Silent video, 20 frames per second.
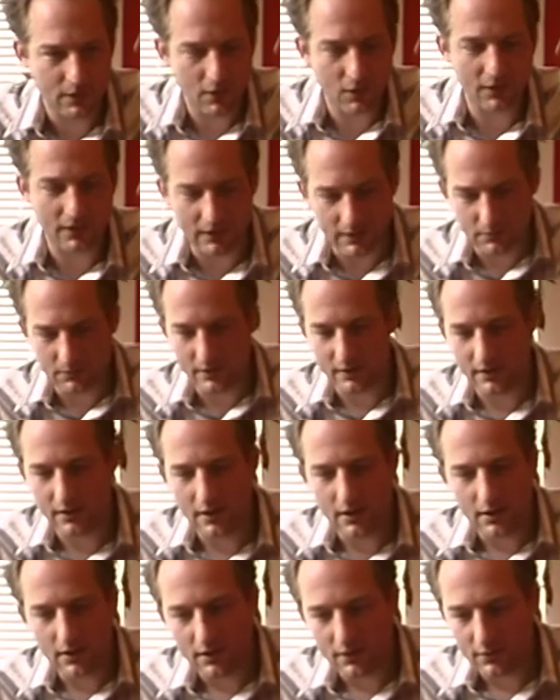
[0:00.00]
But anyway,
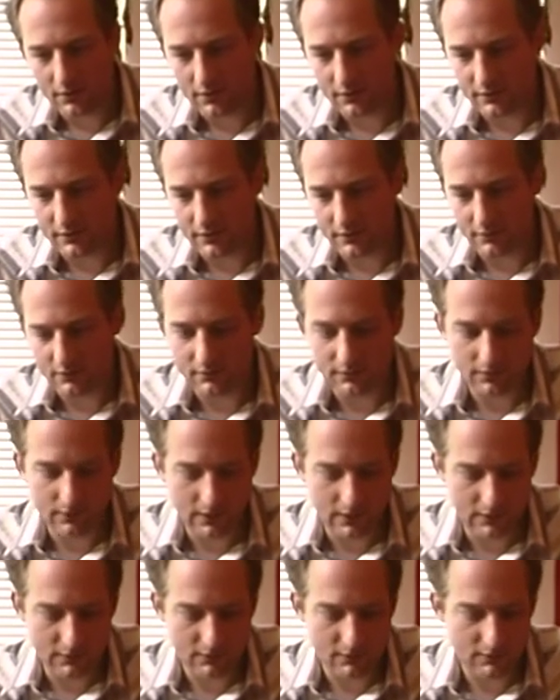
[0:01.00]

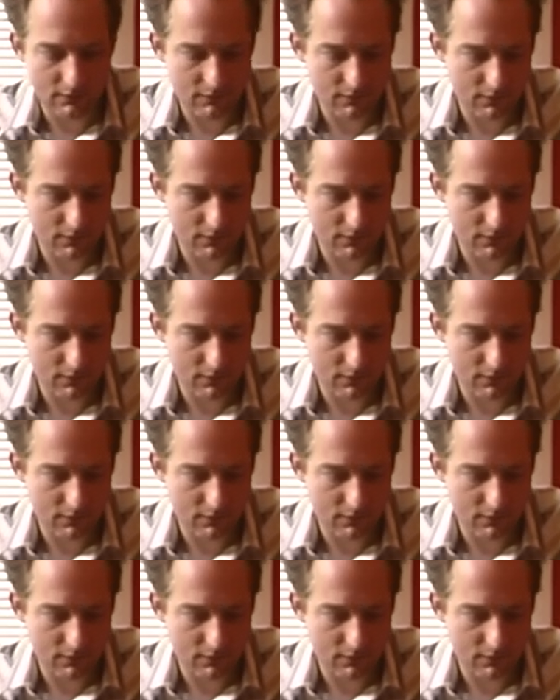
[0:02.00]
I